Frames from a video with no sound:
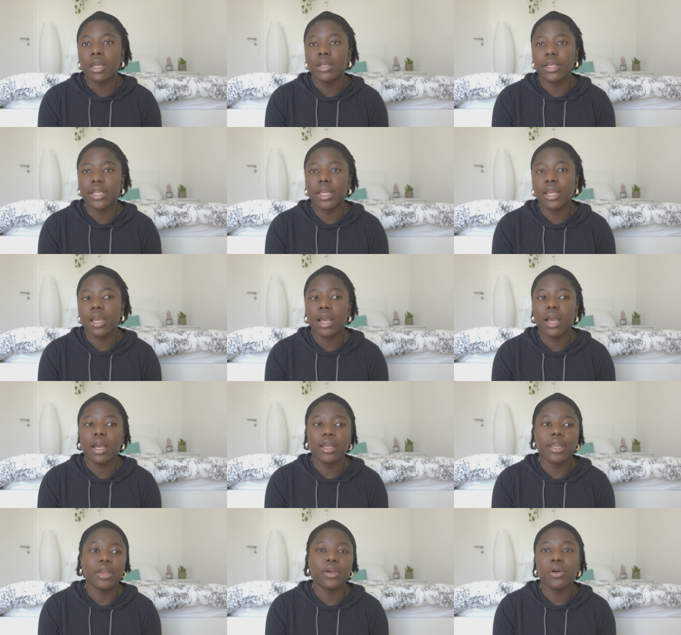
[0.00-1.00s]
They
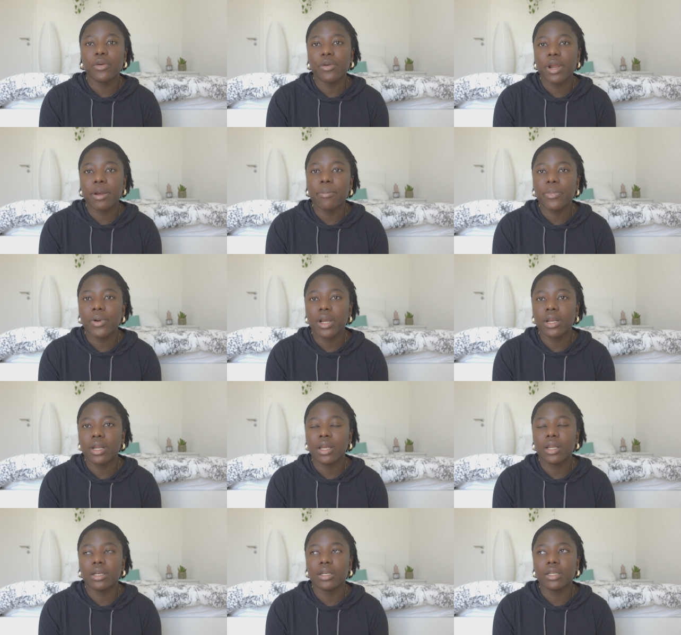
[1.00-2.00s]
are a Korean brand,
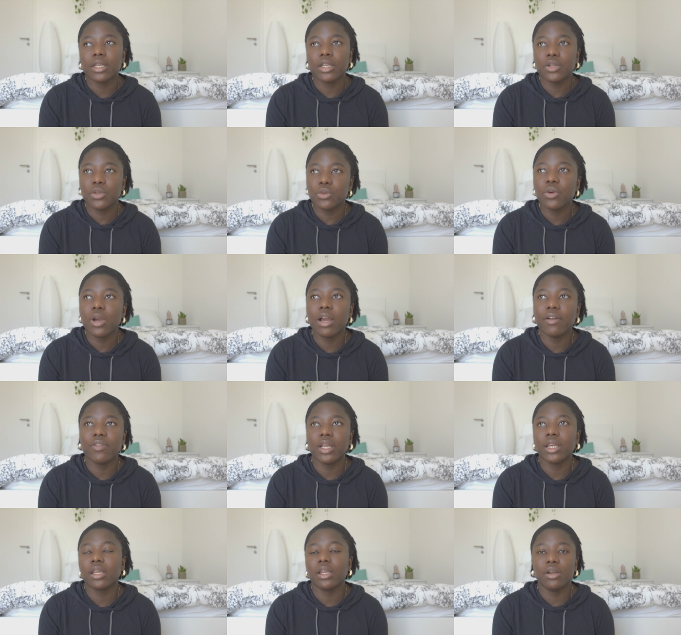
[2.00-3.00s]
and they do have
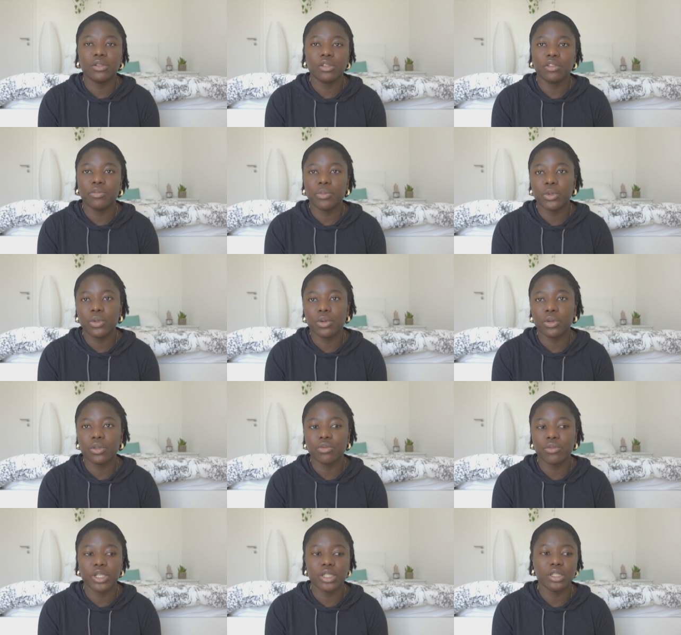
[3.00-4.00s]
like a lot of
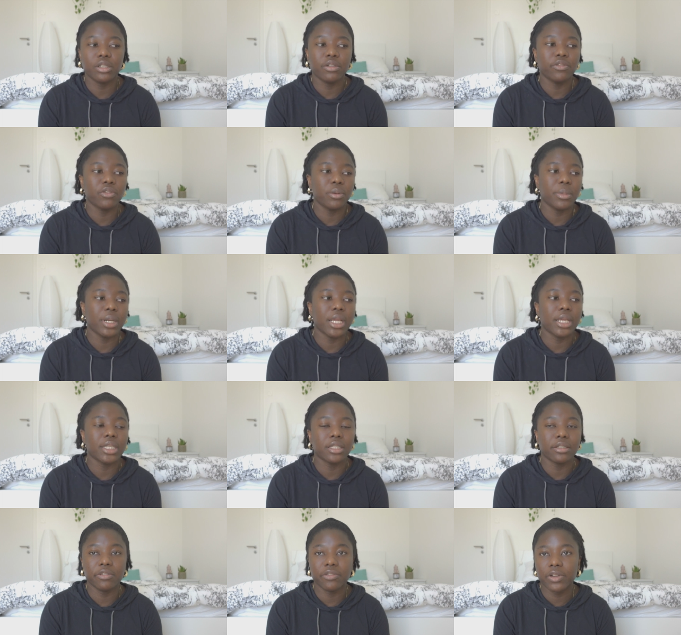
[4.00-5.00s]
products ranging from
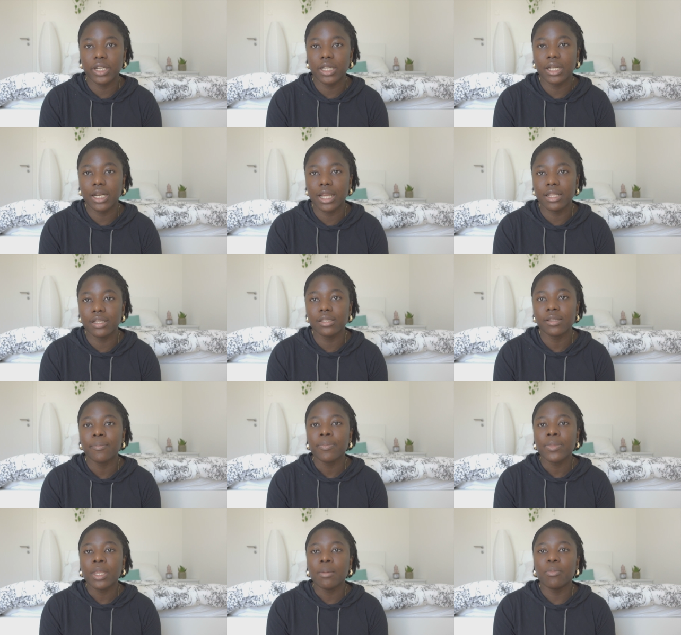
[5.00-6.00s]
like different lines,
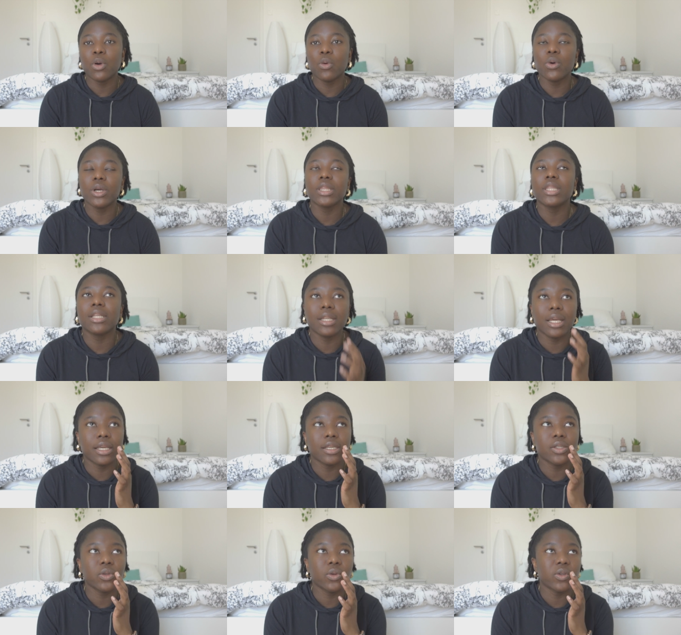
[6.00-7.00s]
but one thing that
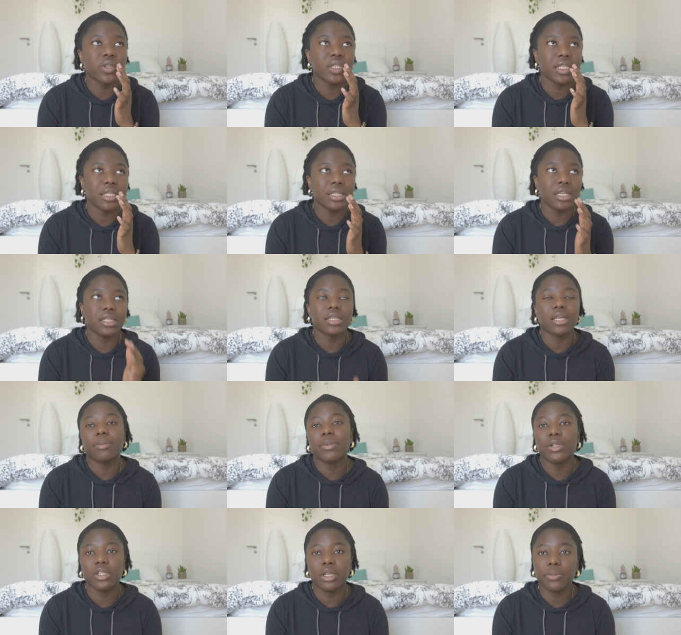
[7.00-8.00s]
is consistent
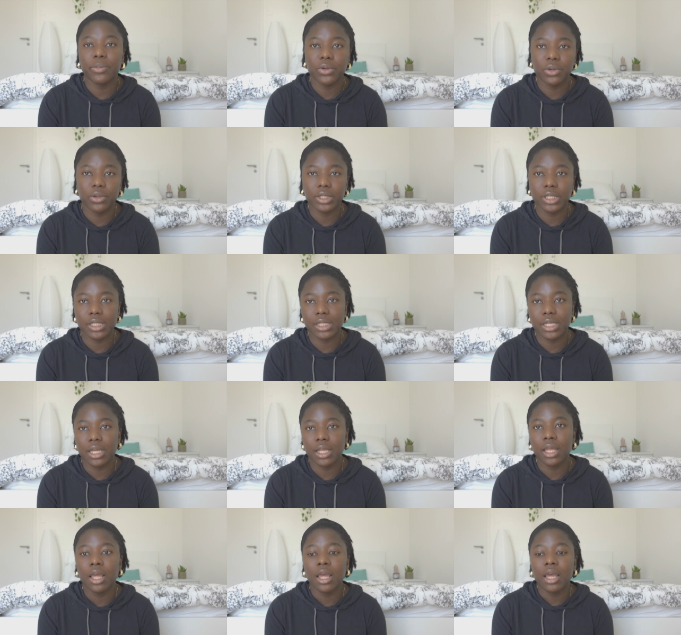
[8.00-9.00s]
about their product is
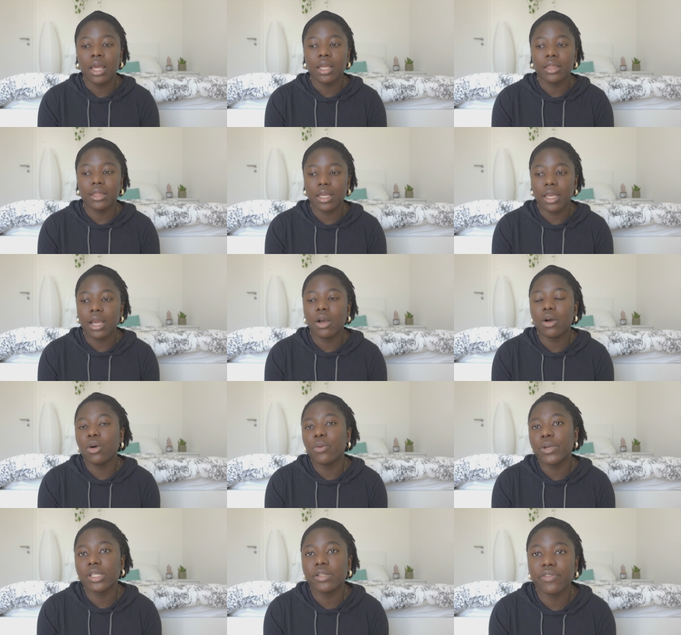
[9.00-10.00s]
that they are
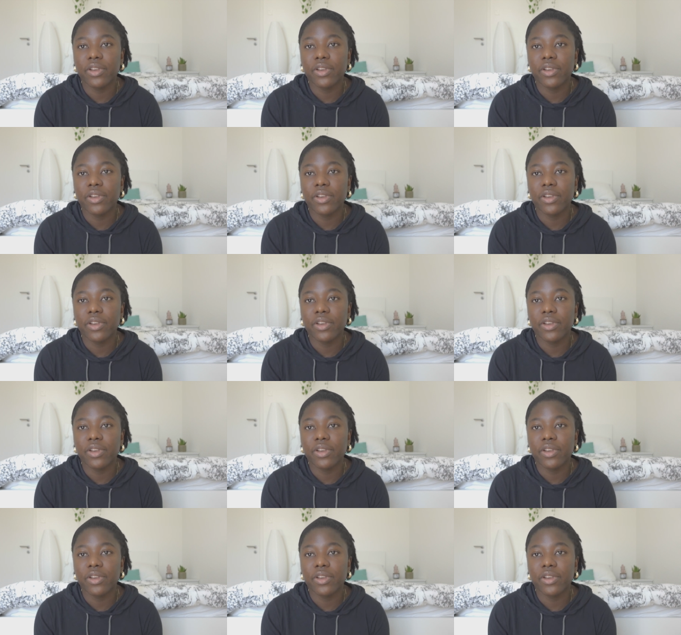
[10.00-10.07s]
always